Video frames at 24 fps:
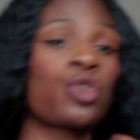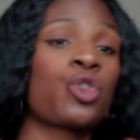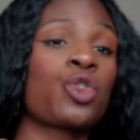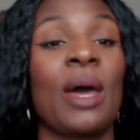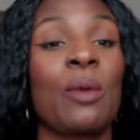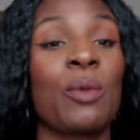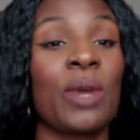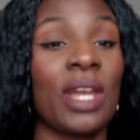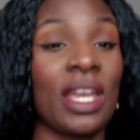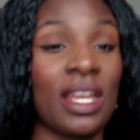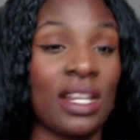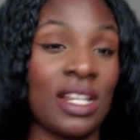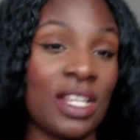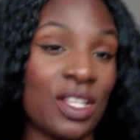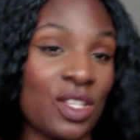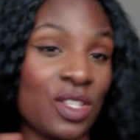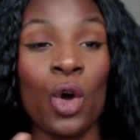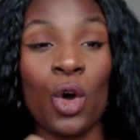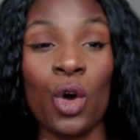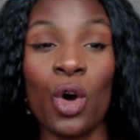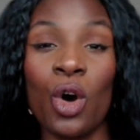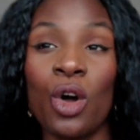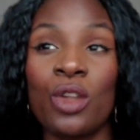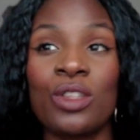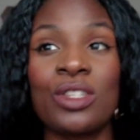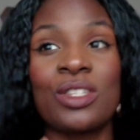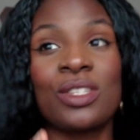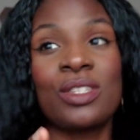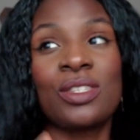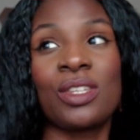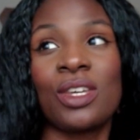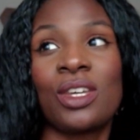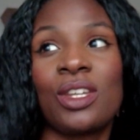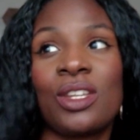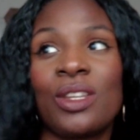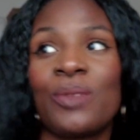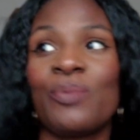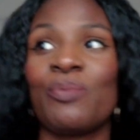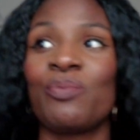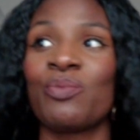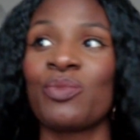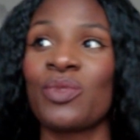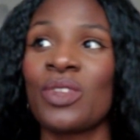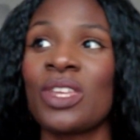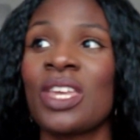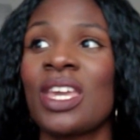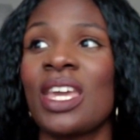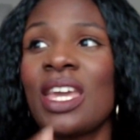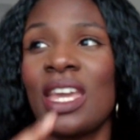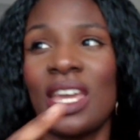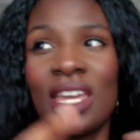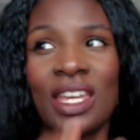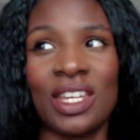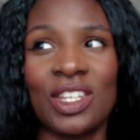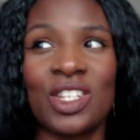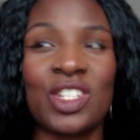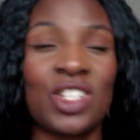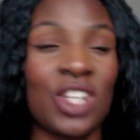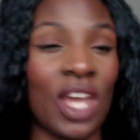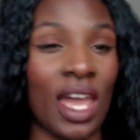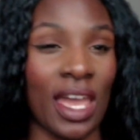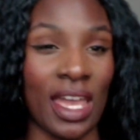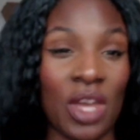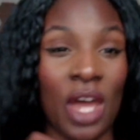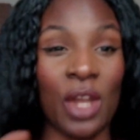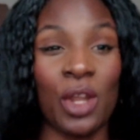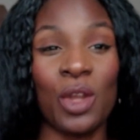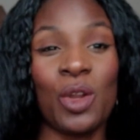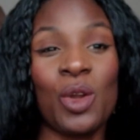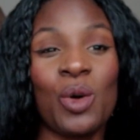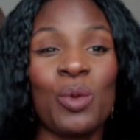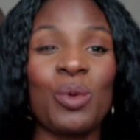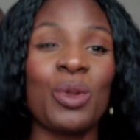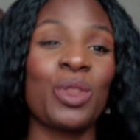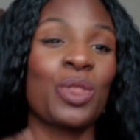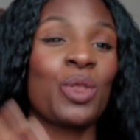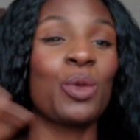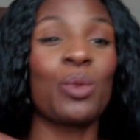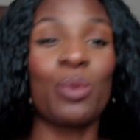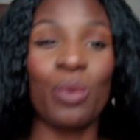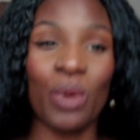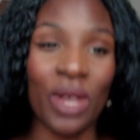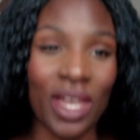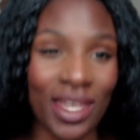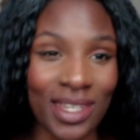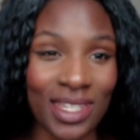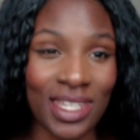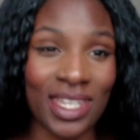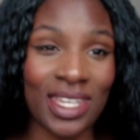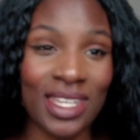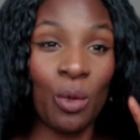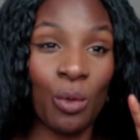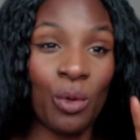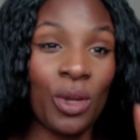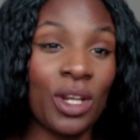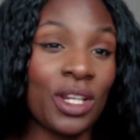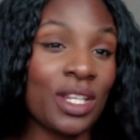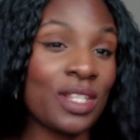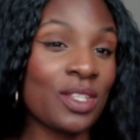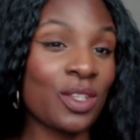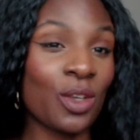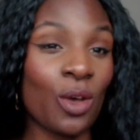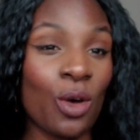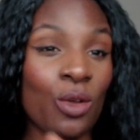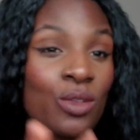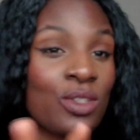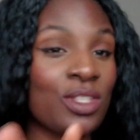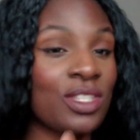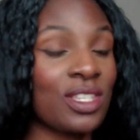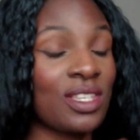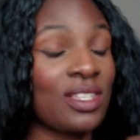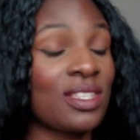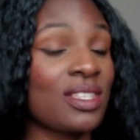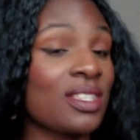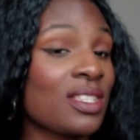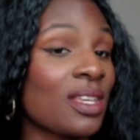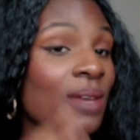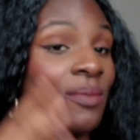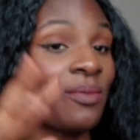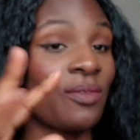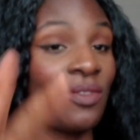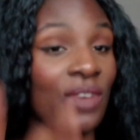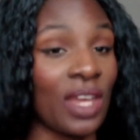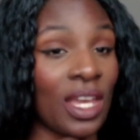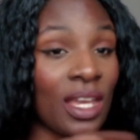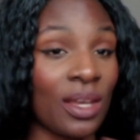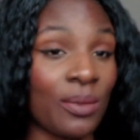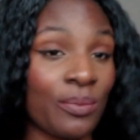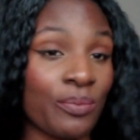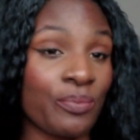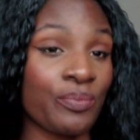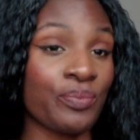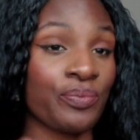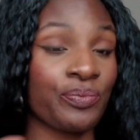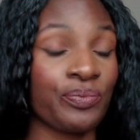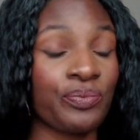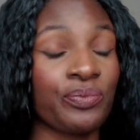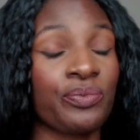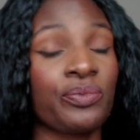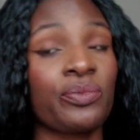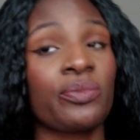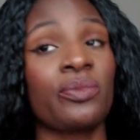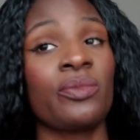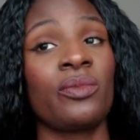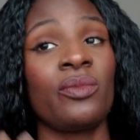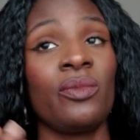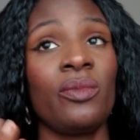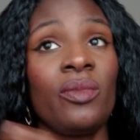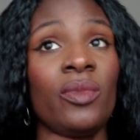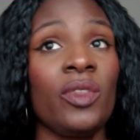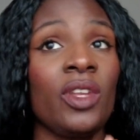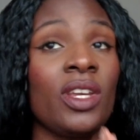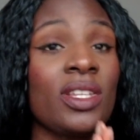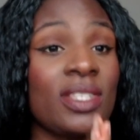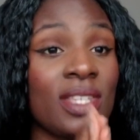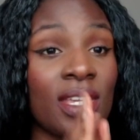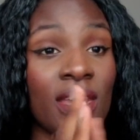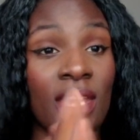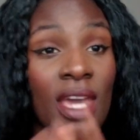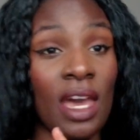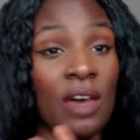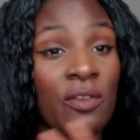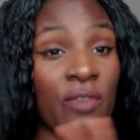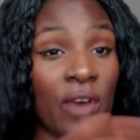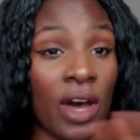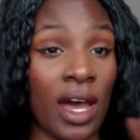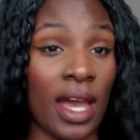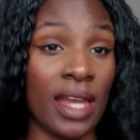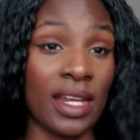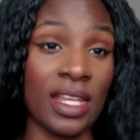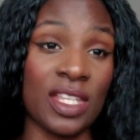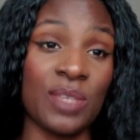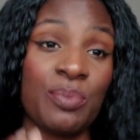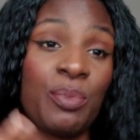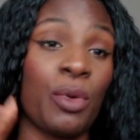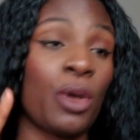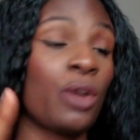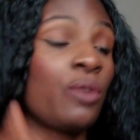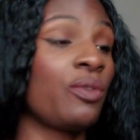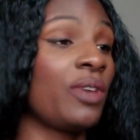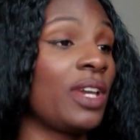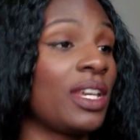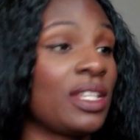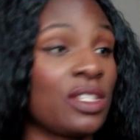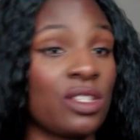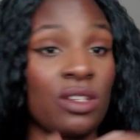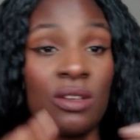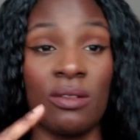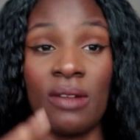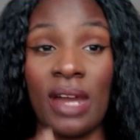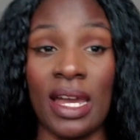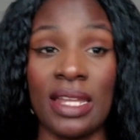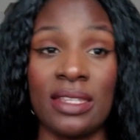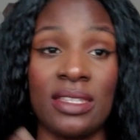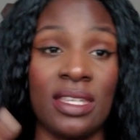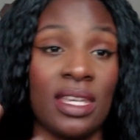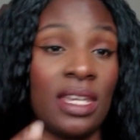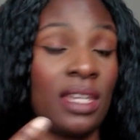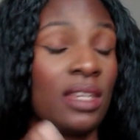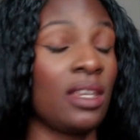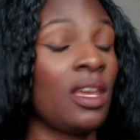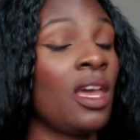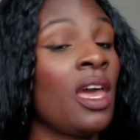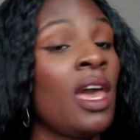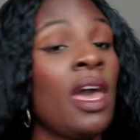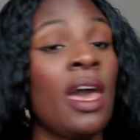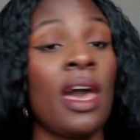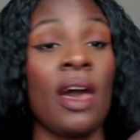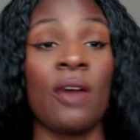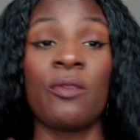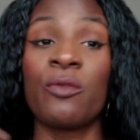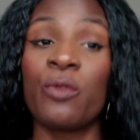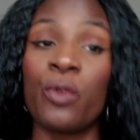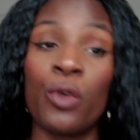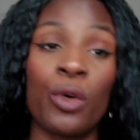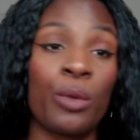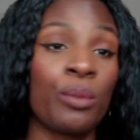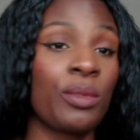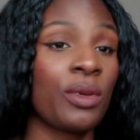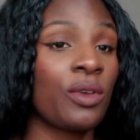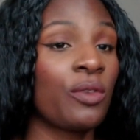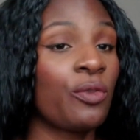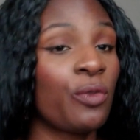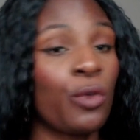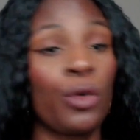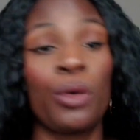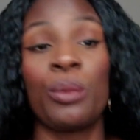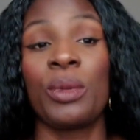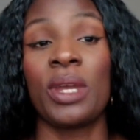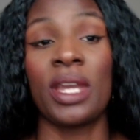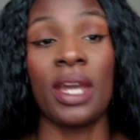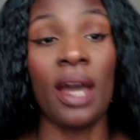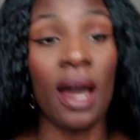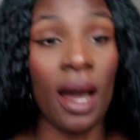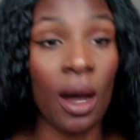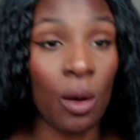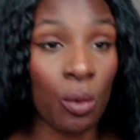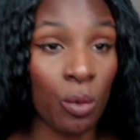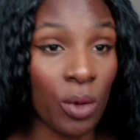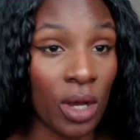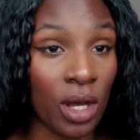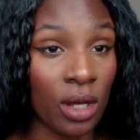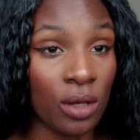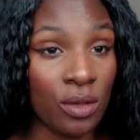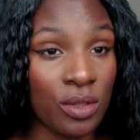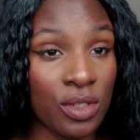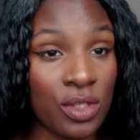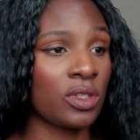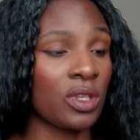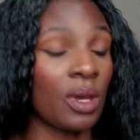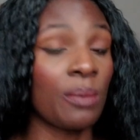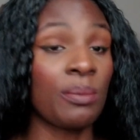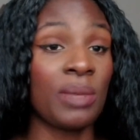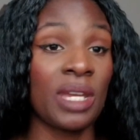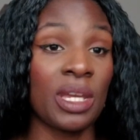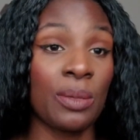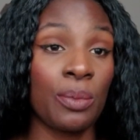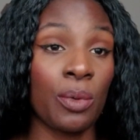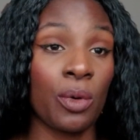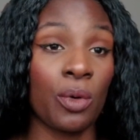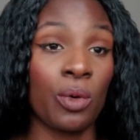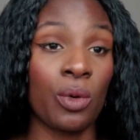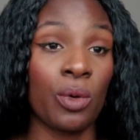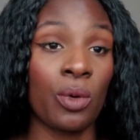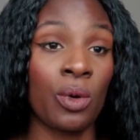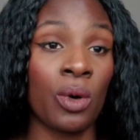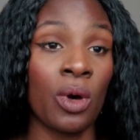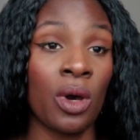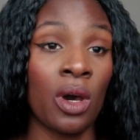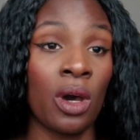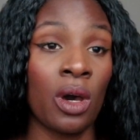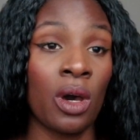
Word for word: like we're in this constant exchange. I don't know what the word is. We're in this constant something together, and it's both interacting and forming our world. Some people